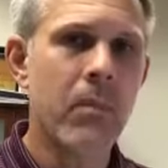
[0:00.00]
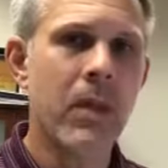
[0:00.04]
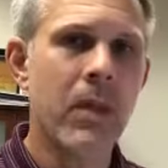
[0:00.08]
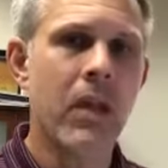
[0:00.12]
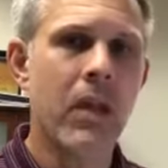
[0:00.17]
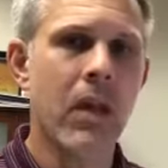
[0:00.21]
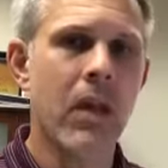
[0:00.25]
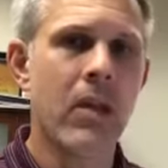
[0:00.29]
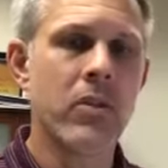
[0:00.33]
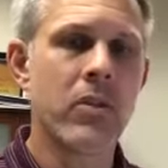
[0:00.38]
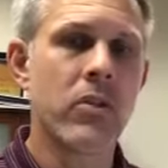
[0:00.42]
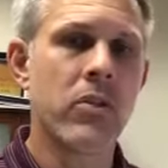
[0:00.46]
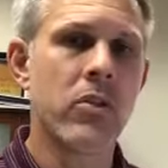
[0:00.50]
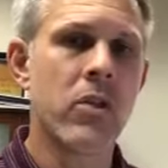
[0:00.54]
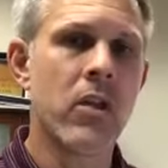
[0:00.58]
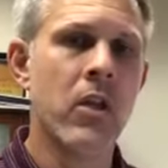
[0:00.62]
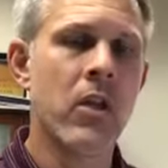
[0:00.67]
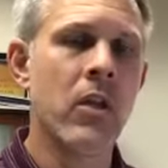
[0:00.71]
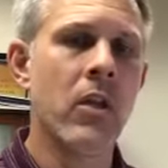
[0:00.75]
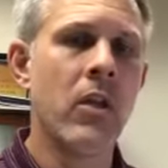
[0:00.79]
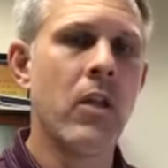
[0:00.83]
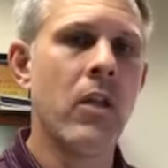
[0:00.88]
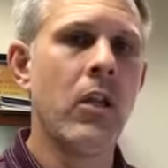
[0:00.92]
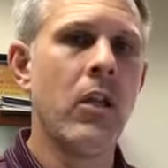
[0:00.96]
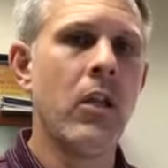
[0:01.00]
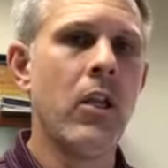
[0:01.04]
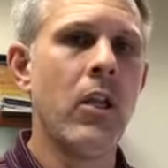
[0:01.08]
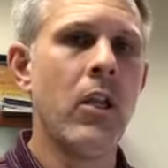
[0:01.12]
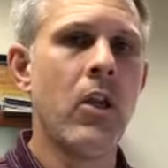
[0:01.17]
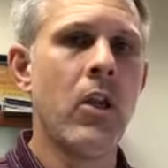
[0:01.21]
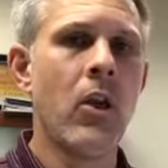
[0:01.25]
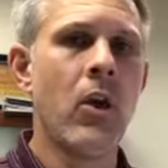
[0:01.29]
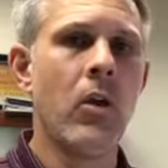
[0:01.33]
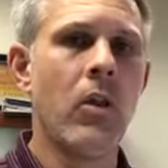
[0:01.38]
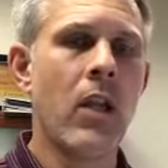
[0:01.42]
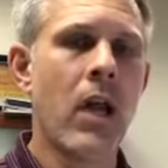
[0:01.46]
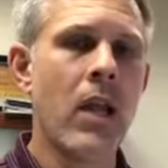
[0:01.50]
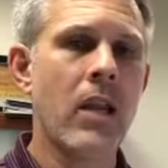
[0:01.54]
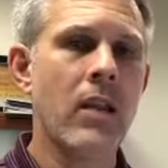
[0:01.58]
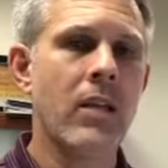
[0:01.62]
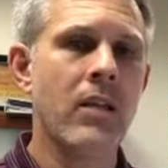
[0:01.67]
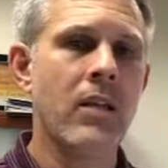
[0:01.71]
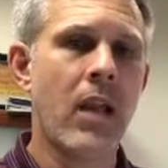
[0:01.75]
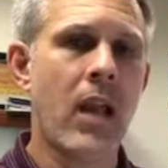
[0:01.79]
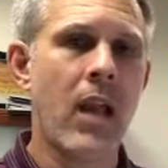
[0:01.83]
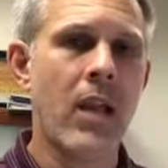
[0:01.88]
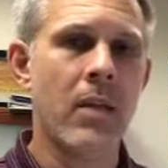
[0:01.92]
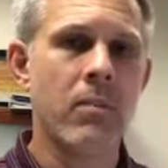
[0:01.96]
Because, you know, a lot of
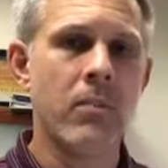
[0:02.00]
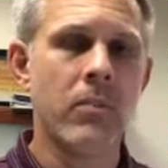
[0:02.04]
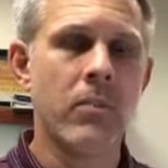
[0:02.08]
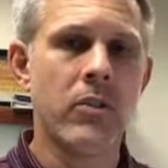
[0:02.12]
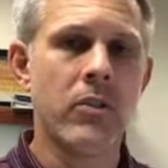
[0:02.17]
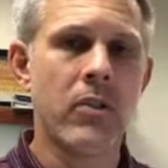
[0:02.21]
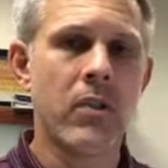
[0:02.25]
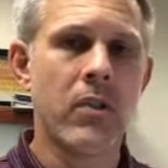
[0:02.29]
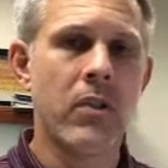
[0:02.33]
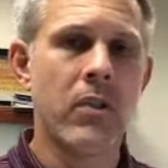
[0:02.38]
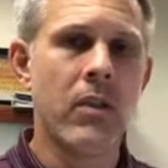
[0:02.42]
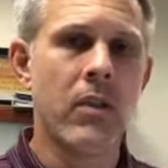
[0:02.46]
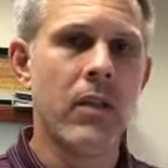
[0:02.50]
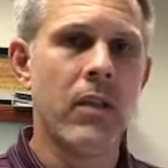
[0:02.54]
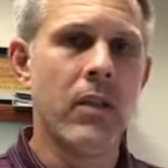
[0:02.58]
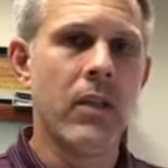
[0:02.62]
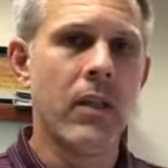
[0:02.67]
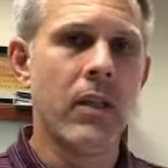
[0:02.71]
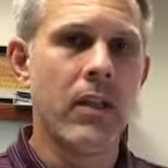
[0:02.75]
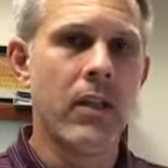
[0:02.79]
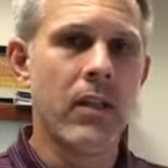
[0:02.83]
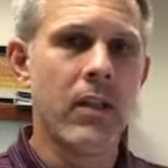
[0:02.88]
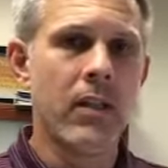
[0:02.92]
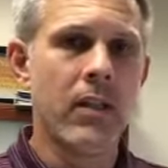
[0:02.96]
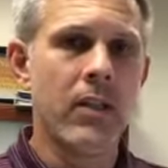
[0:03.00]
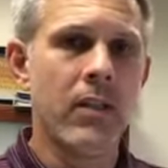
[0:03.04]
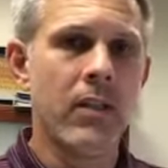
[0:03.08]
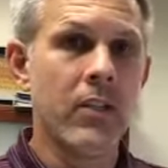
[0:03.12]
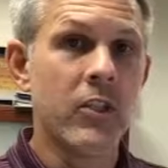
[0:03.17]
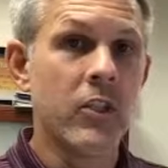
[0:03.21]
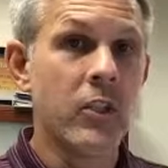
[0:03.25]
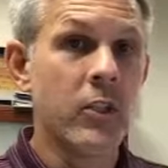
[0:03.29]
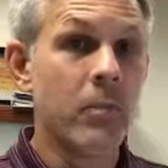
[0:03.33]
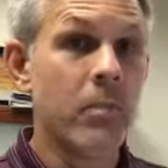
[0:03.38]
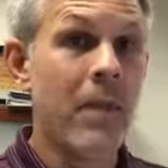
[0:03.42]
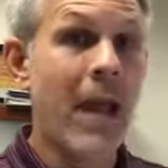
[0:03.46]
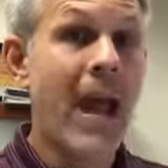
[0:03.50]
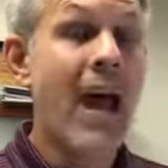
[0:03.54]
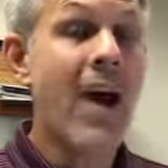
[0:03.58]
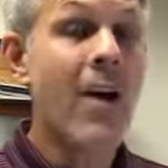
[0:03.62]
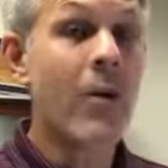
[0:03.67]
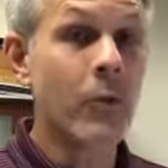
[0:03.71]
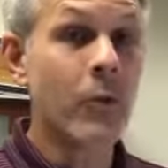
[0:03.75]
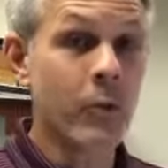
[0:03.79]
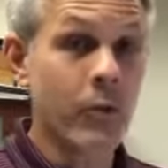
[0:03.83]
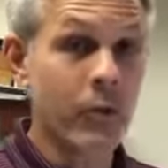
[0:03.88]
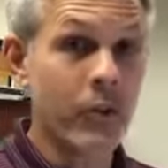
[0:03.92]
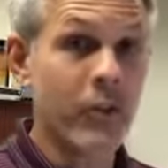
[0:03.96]
times the
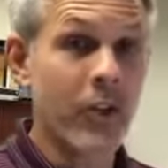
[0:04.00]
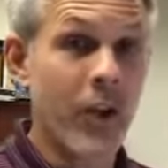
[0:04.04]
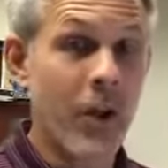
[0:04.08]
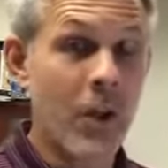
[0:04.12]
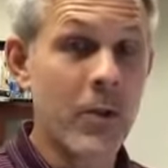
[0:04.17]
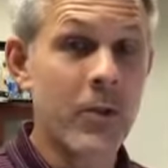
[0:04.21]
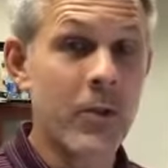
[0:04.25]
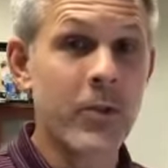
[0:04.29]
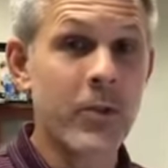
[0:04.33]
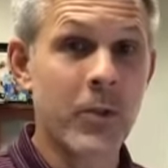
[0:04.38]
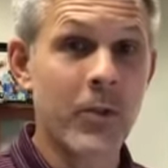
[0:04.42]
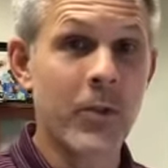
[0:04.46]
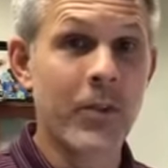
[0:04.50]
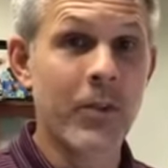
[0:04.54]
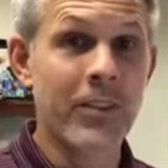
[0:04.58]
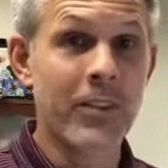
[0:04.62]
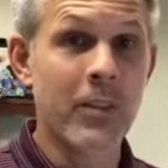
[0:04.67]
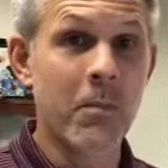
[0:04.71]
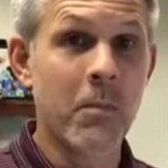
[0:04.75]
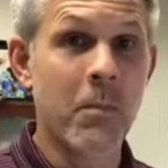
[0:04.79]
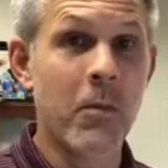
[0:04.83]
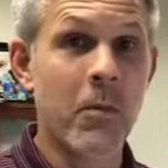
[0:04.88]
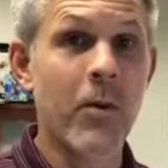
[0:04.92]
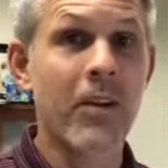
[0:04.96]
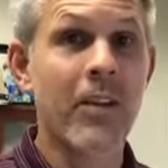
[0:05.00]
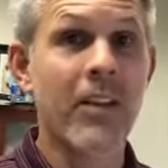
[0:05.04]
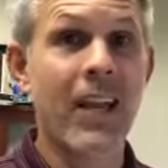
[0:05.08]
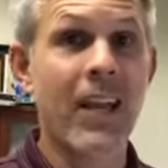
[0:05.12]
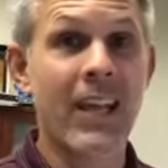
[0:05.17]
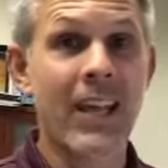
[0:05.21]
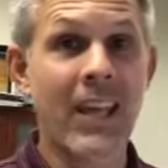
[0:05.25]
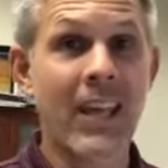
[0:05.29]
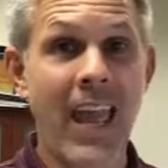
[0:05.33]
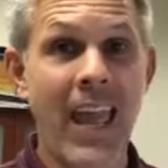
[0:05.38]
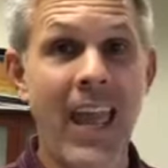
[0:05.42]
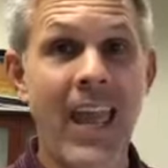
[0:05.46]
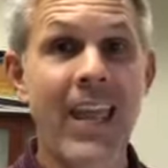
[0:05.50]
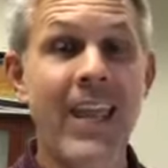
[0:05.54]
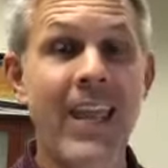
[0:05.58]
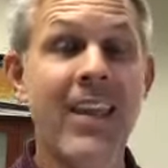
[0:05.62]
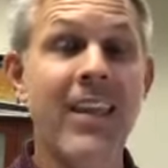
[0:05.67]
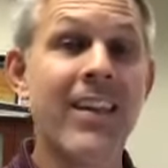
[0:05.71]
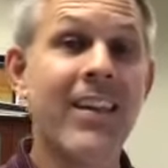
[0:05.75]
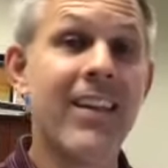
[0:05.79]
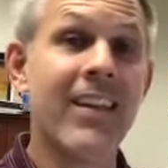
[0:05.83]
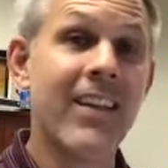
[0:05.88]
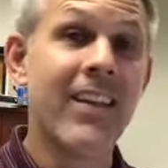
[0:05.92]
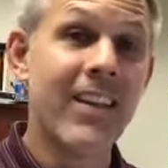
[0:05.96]
spouse also, it's important, like,
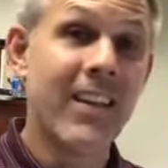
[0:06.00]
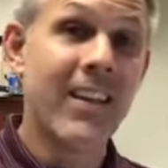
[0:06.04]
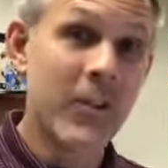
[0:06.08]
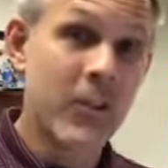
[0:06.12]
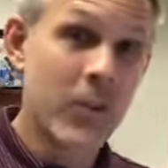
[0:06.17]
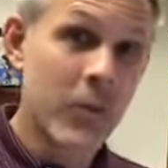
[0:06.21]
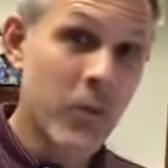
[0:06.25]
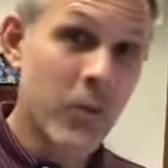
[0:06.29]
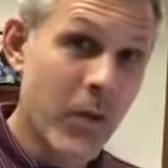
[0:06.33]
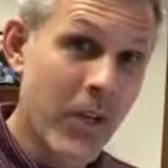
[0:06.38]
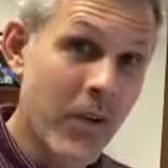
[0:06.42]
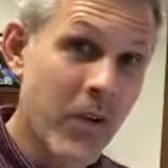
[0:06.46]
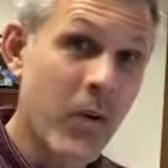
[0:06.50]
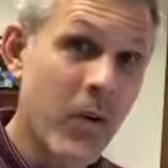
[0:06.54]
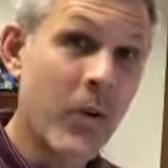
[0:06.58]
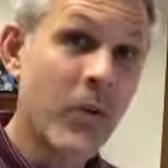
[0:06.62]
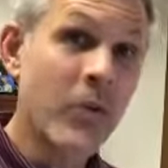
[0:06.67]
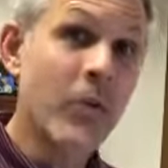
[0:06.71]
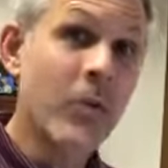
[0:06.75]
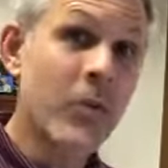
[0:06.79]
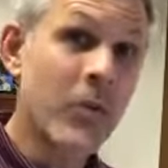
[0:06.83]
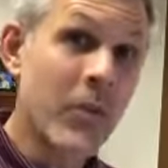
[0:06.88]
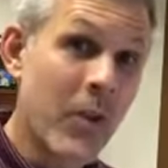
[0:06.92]
hey, it's recourse. It